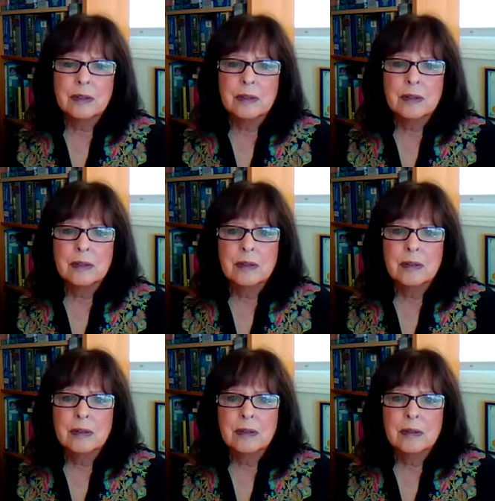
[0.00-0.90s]

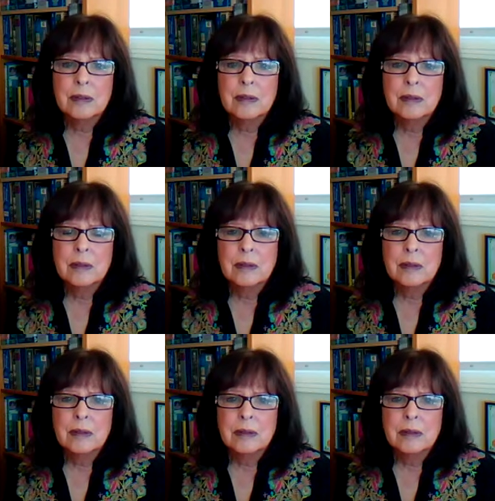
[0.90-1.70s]
[no speech]